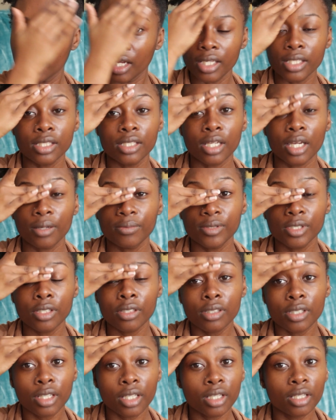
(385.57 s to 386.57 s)
I stopped
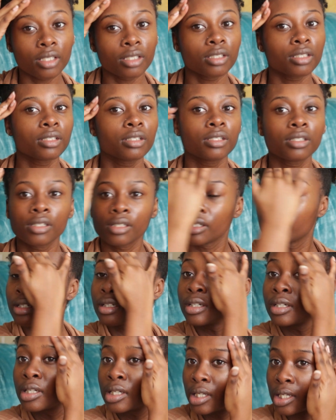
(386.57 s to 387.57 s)
using it
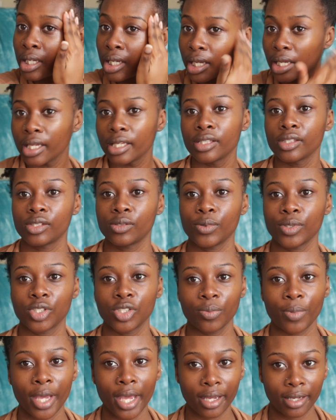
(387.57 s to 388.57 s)
and
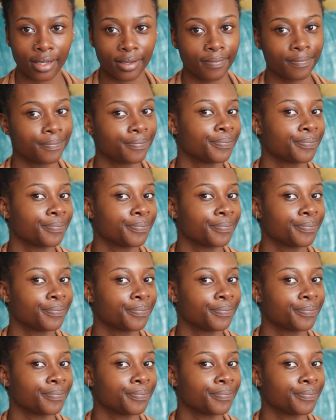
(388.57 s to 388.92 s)
switched back.